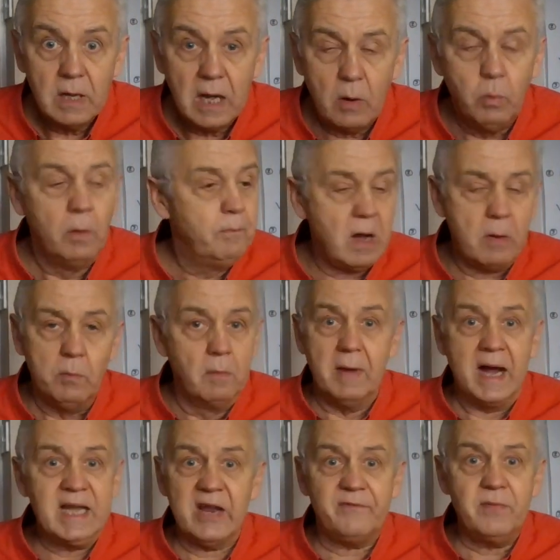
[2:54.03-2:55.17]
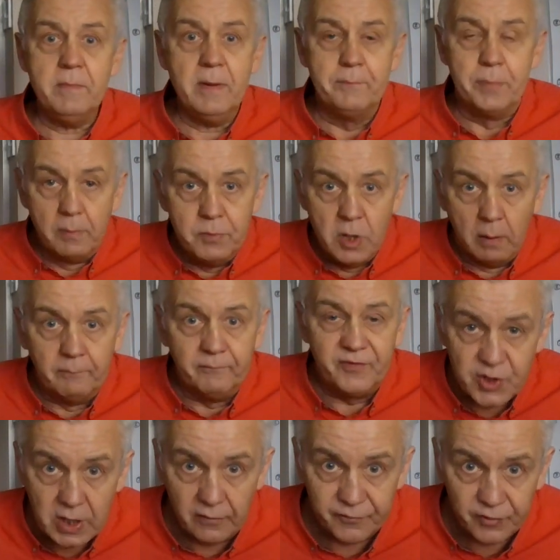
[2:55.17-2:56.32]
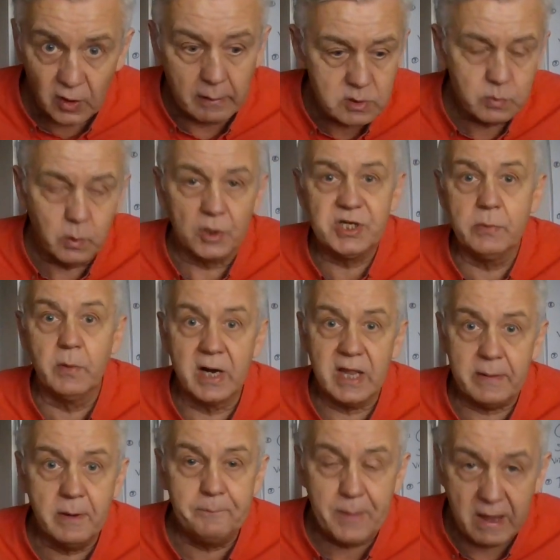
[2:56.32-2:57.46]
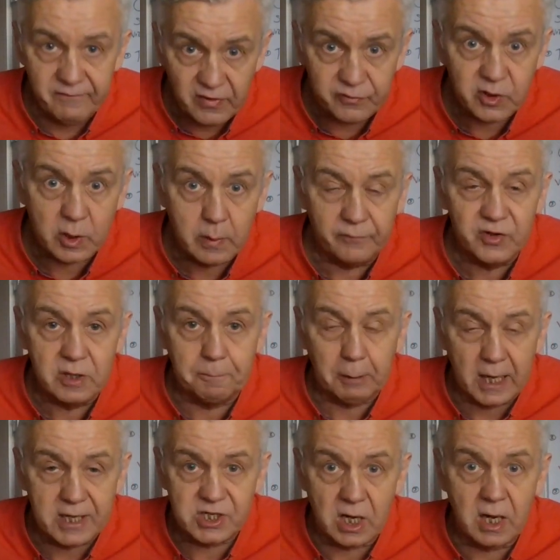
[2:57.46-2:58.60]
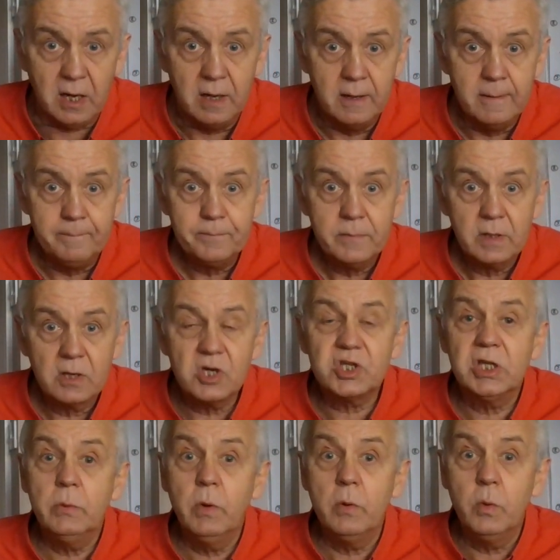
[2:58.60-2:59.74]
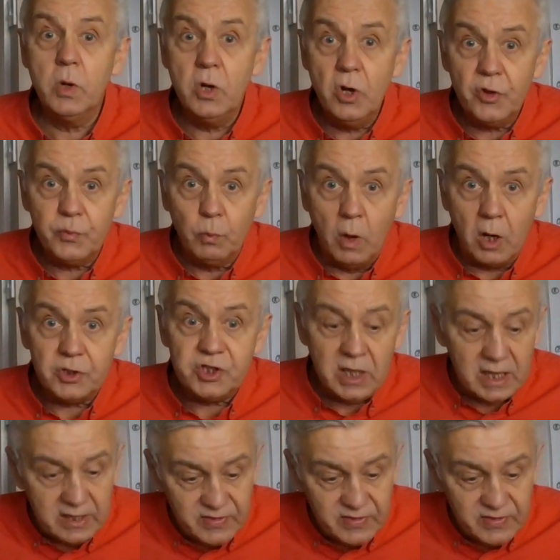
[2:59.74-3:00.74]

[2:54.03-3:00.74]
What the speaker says: I wouldn't mind having me bum numb for 3 or 4 hours watching one of them and paying 50 quid for the pleasure. Because they were worth watching.